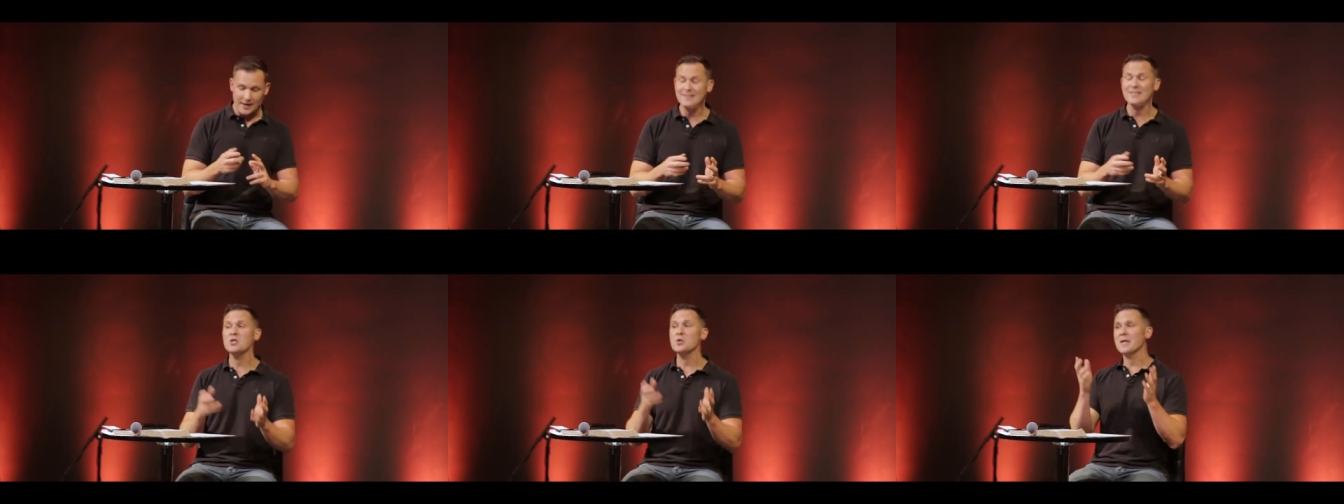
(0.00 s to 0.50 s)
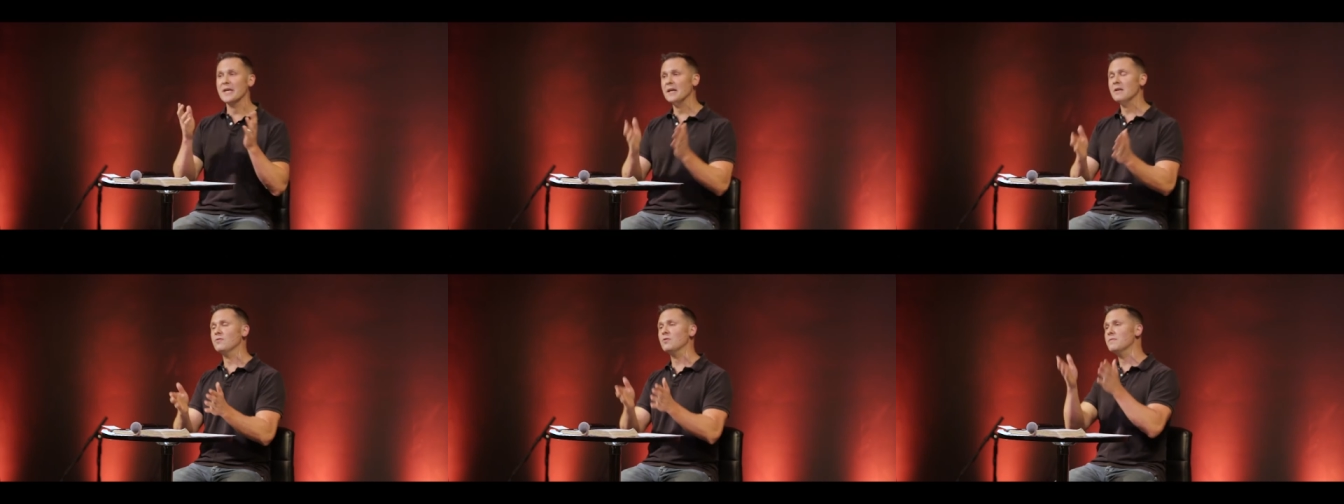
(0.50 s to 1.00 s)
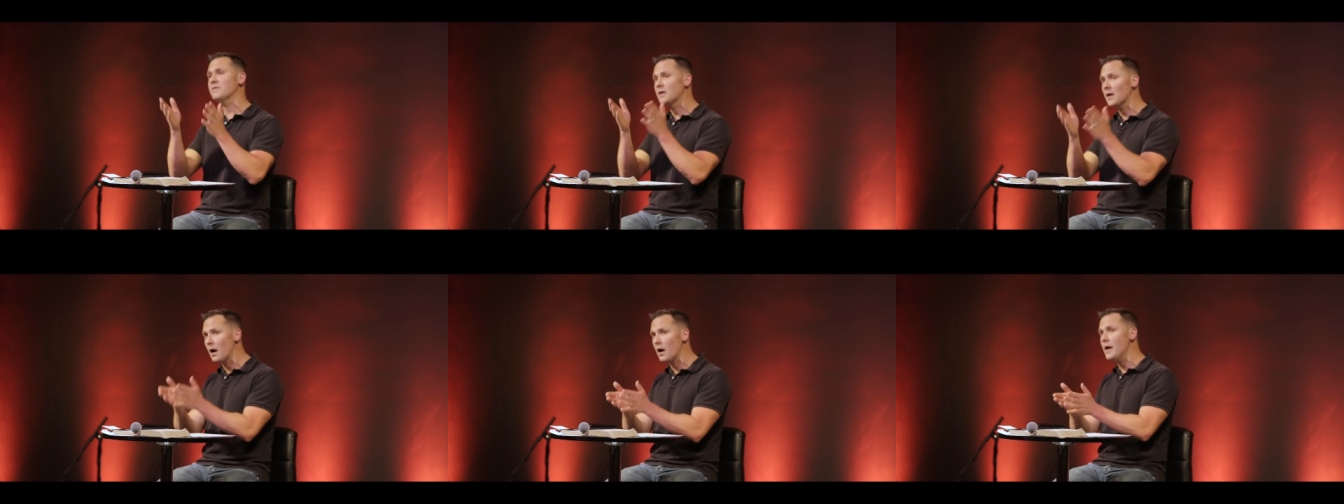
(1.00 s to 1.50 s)
He said you can't serve
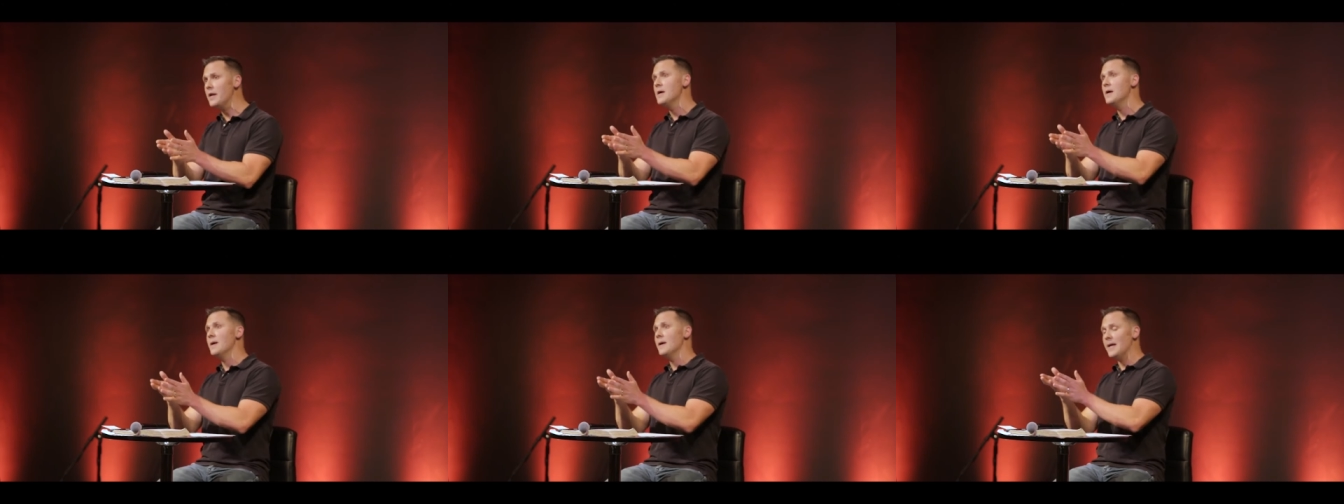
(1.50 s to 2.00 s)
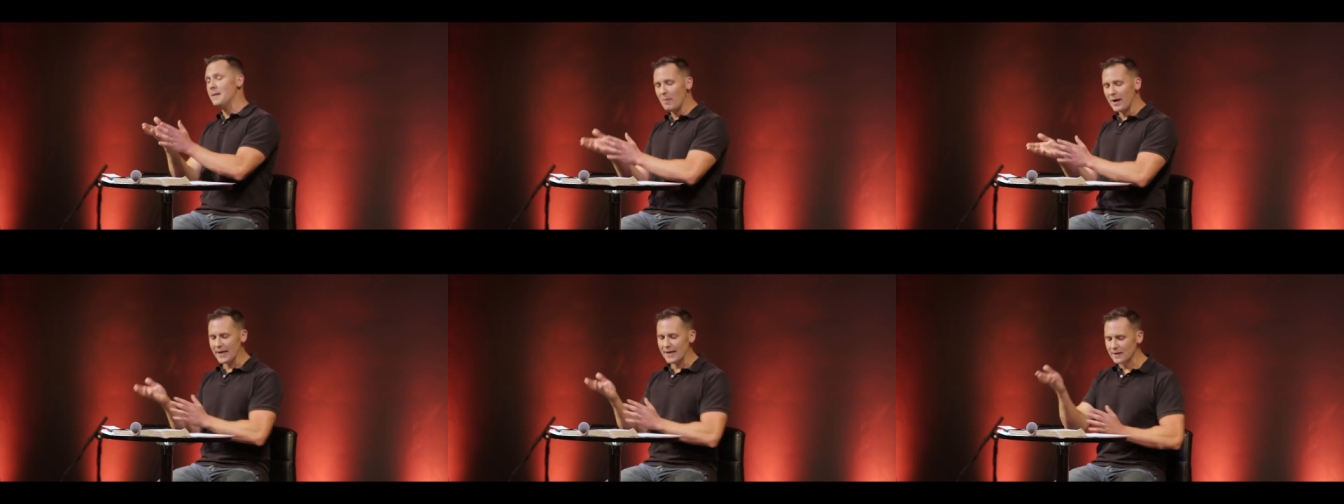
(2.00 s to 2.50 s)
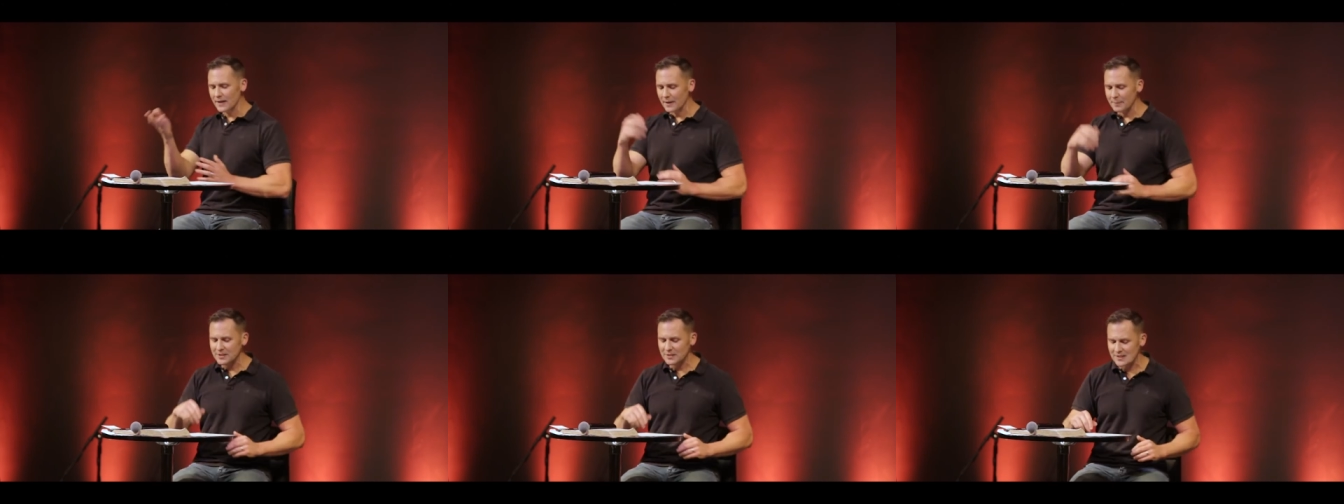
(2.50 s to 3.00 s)
God and money. And, and
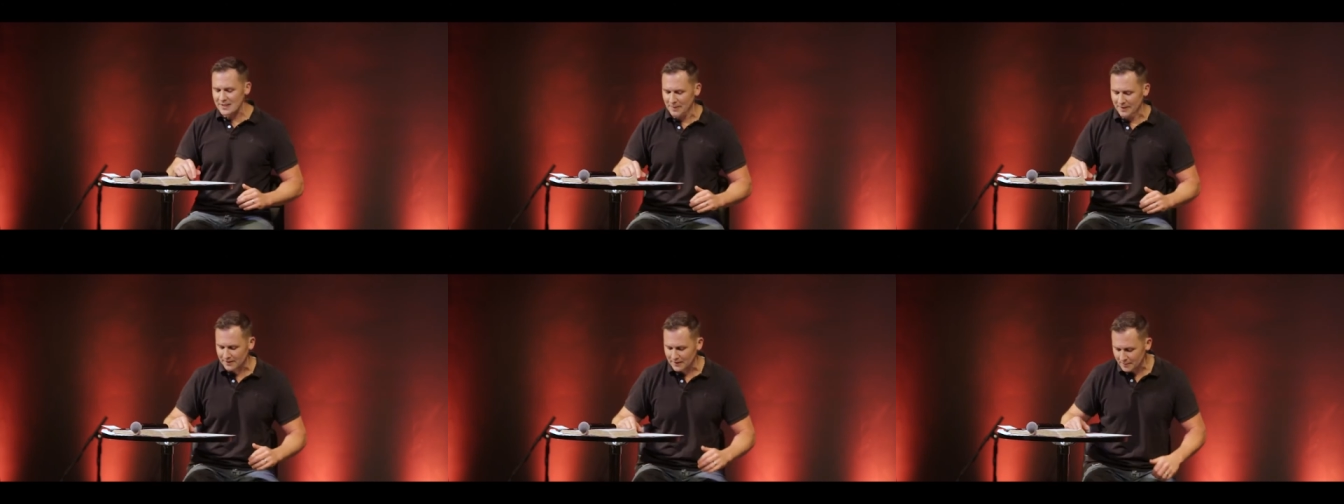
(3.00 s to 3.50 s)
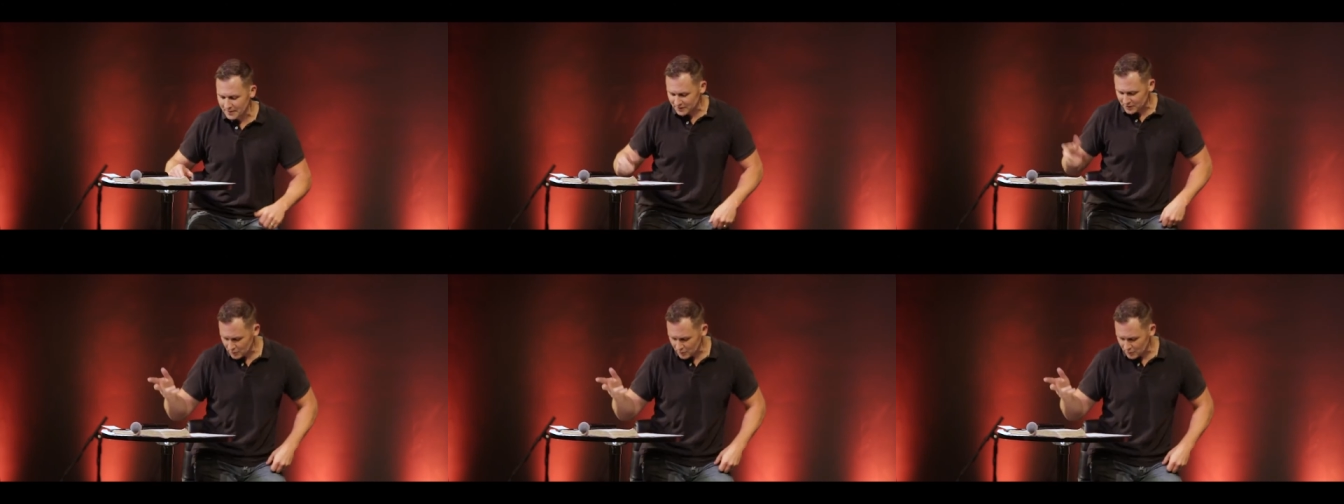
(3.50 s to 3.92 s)
let me just think about that. Let me let's